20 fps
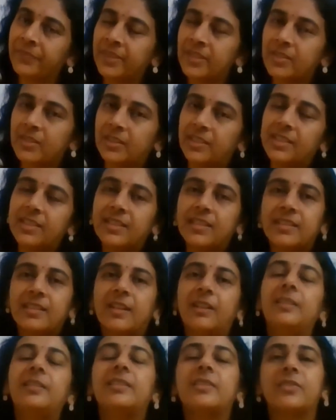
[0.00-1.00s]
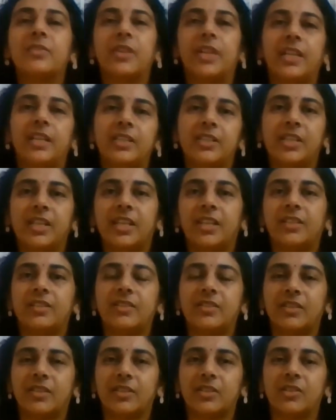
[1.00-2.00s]
So this is a straight chain
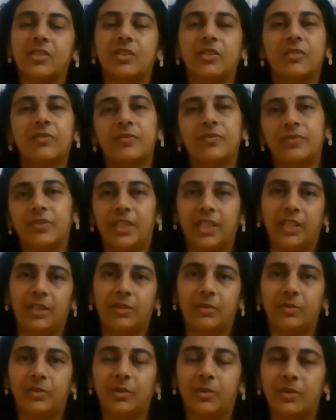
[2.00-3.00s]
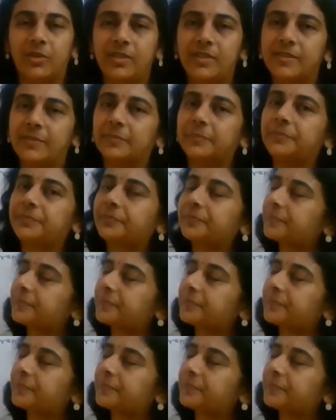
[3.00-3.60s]
structure of D-glucose.